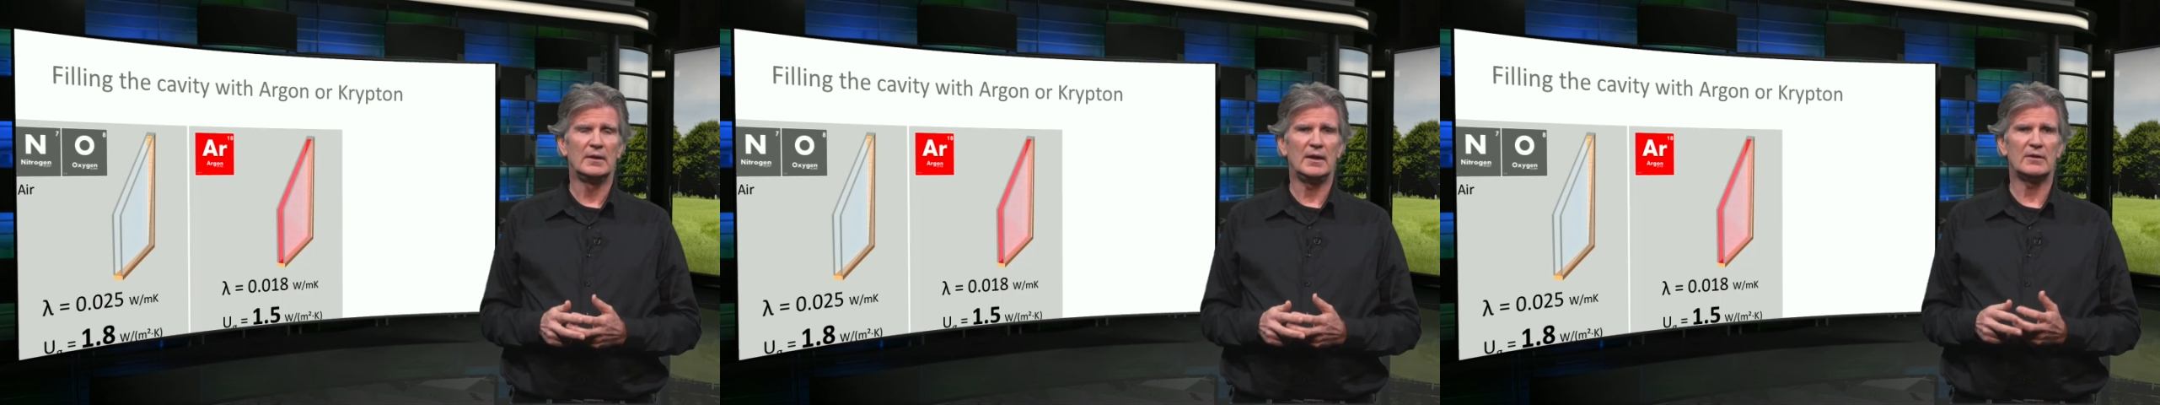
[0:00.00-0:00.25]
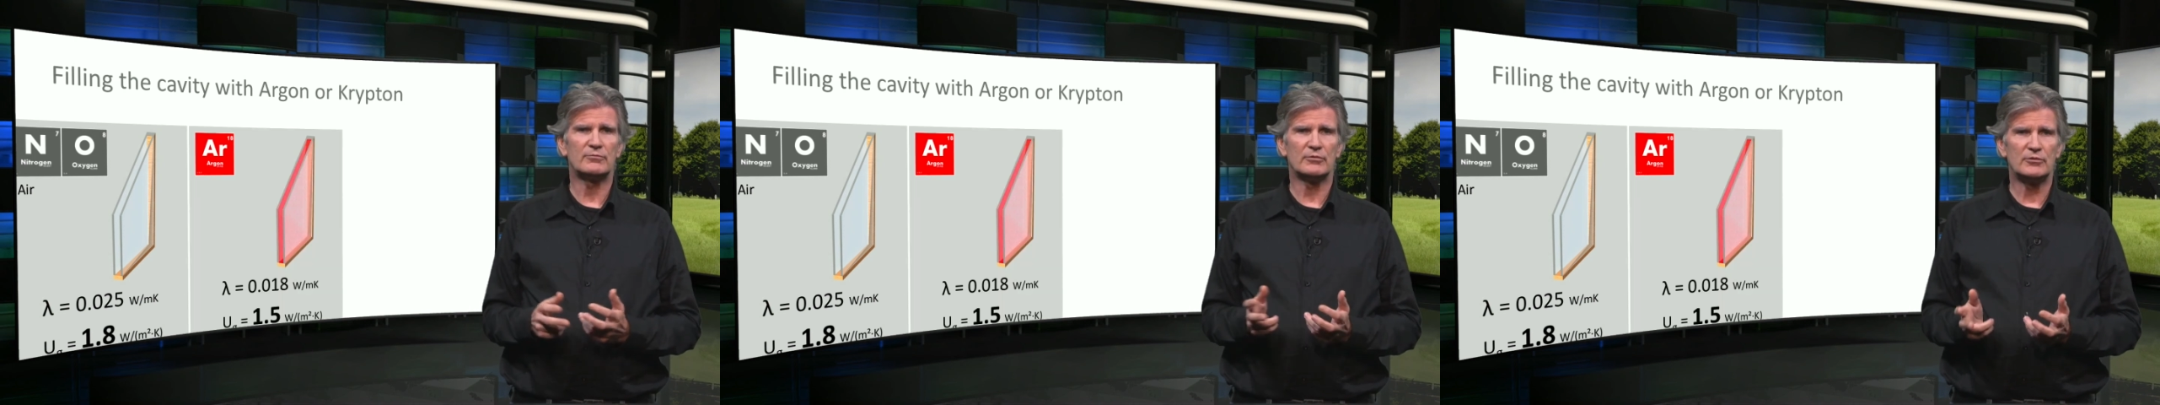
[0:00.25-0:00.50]

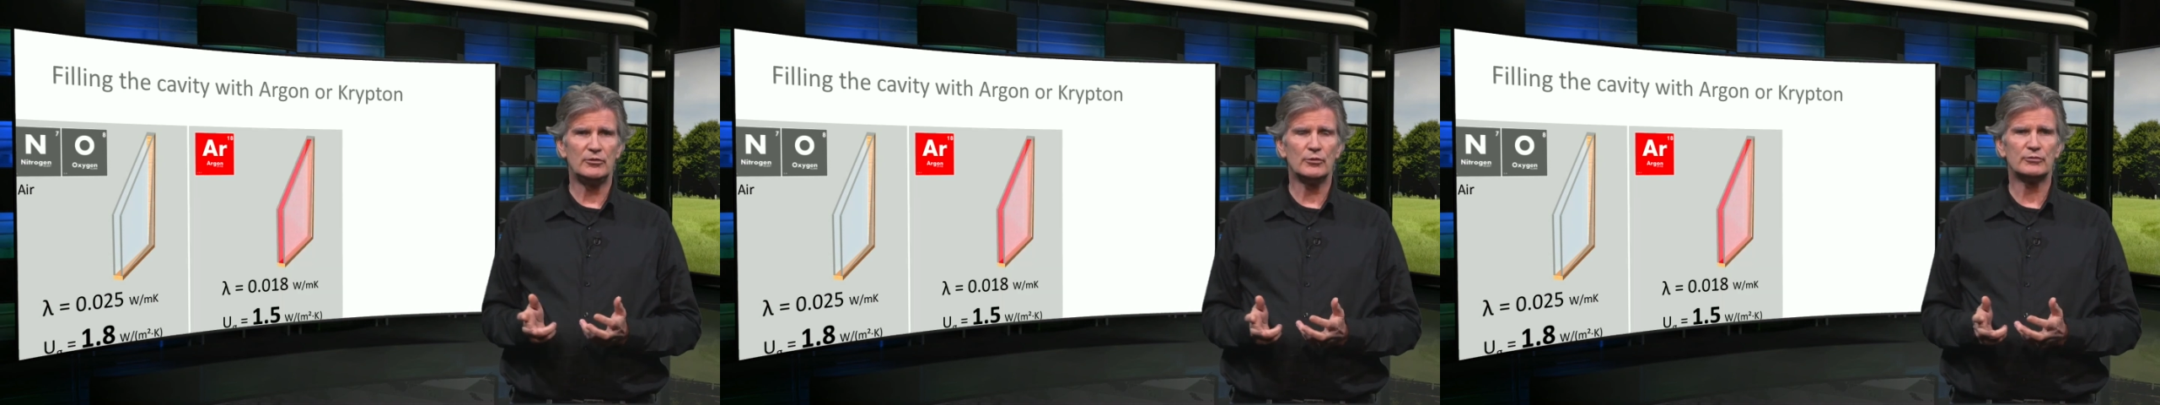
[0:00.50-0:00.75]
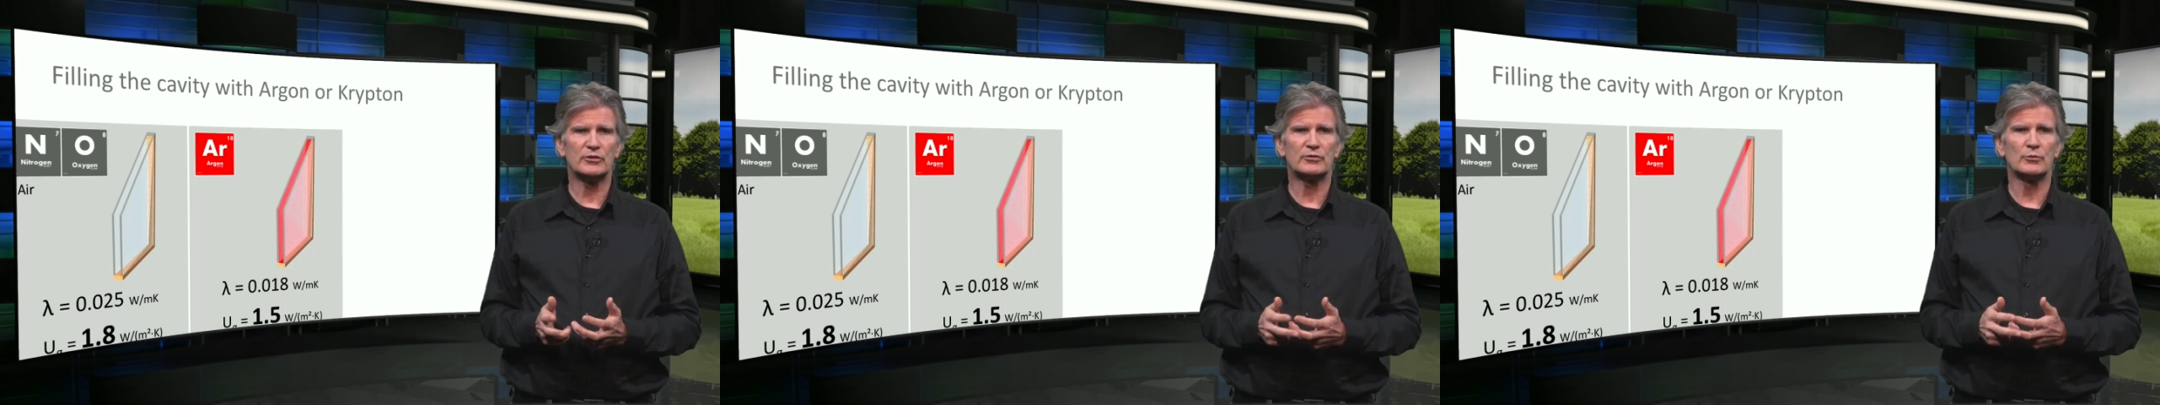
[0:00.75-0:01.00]
It
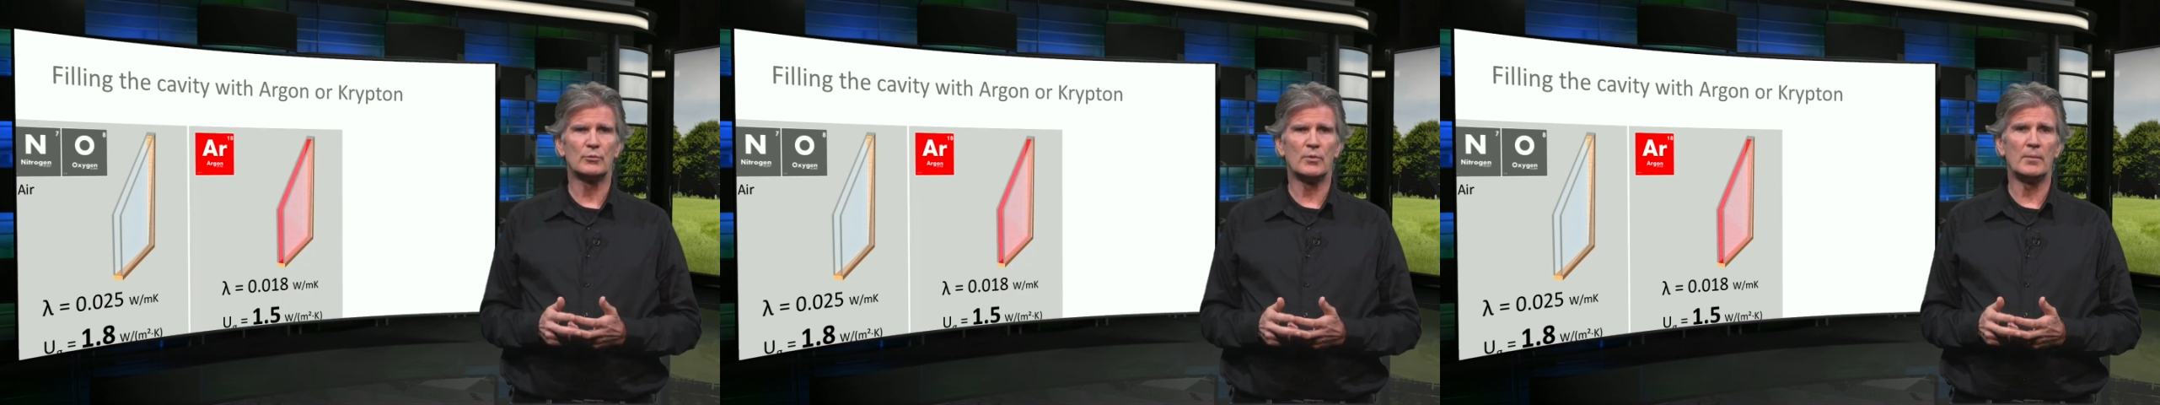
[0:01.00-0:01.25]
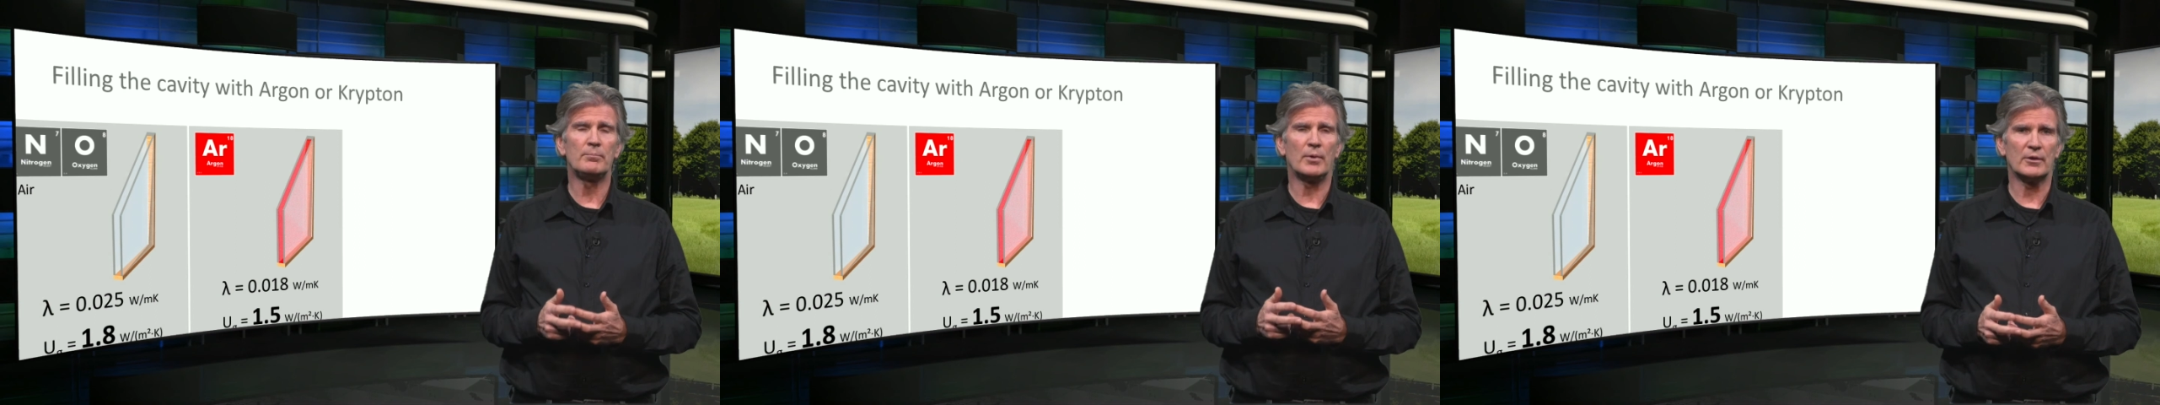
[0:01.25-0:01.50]
reduces to
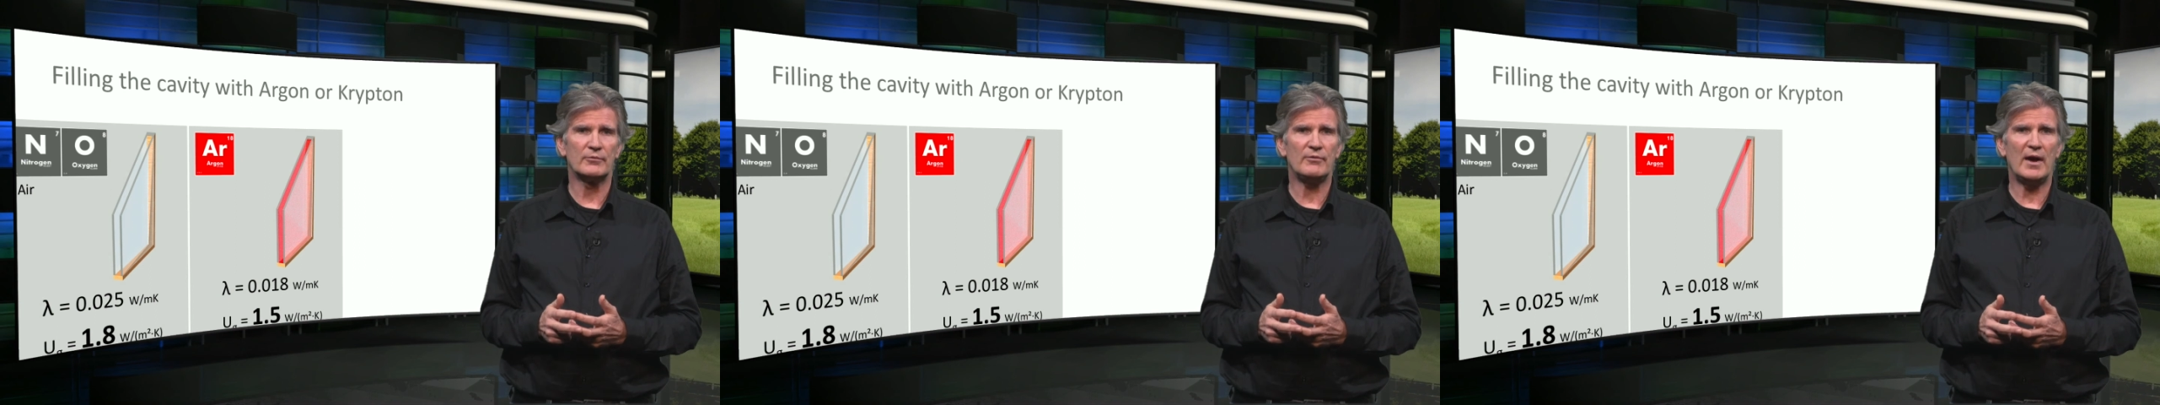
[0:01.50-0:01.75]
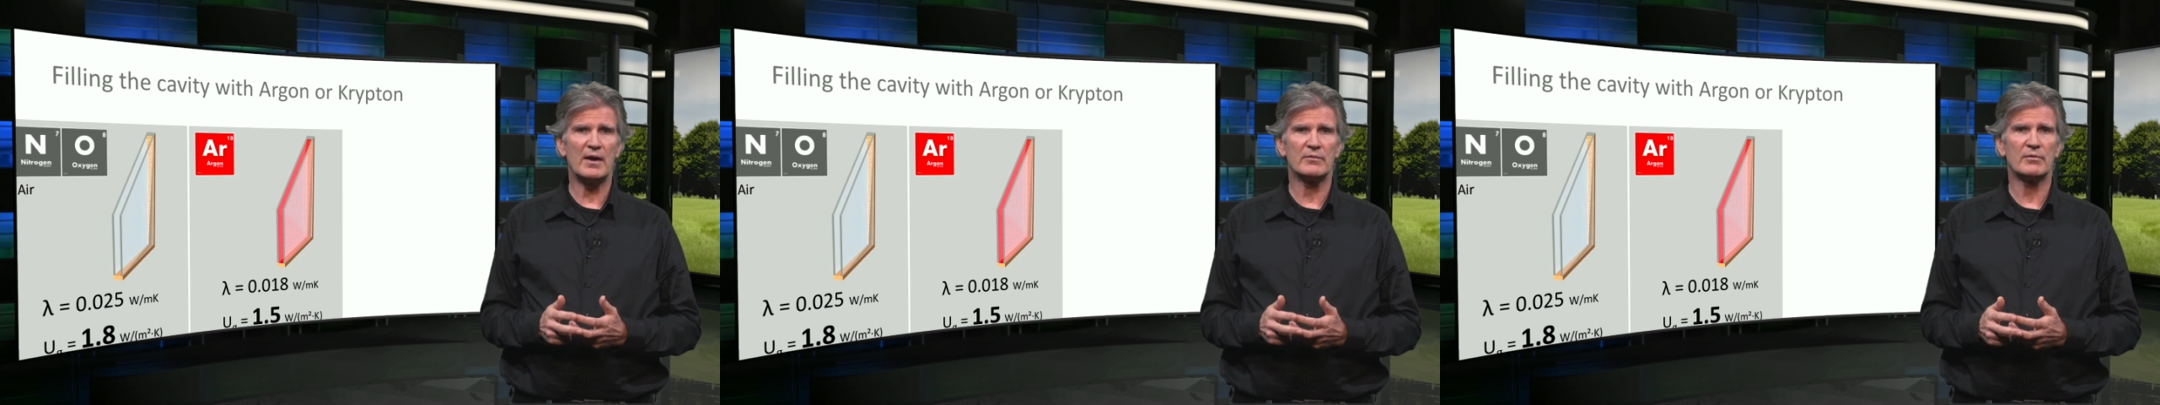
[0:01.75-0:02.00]

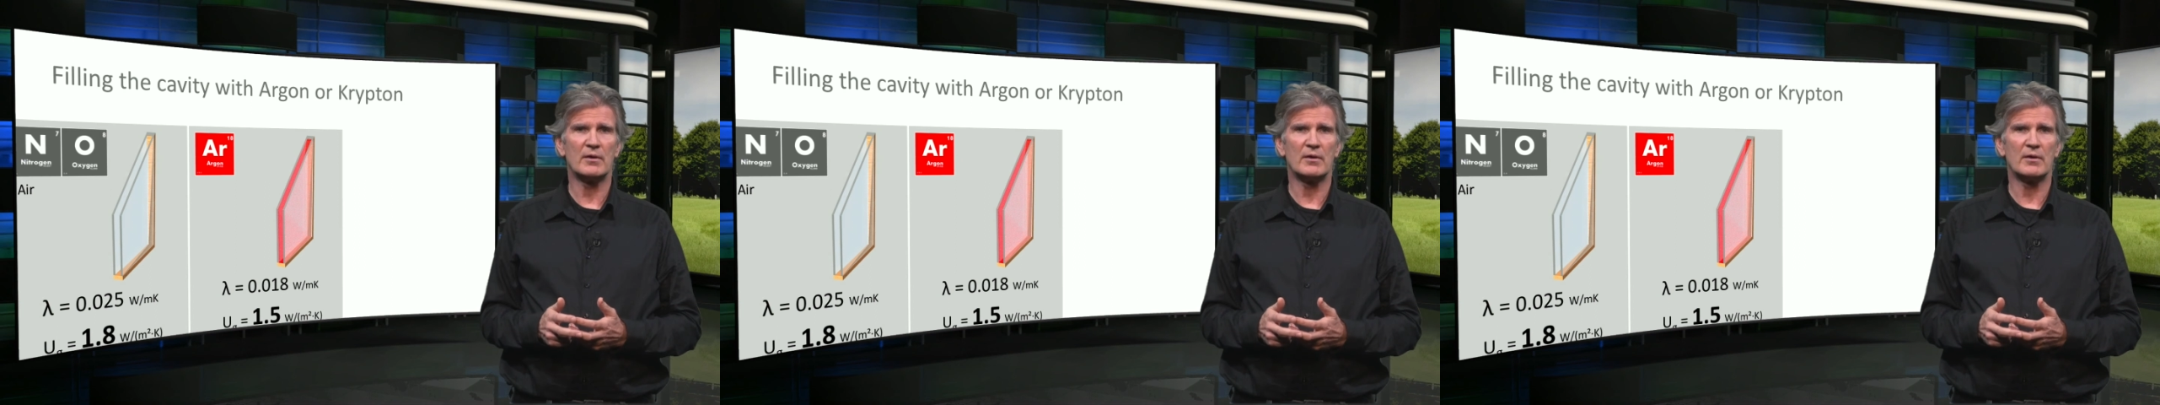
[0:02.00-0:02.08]
1.5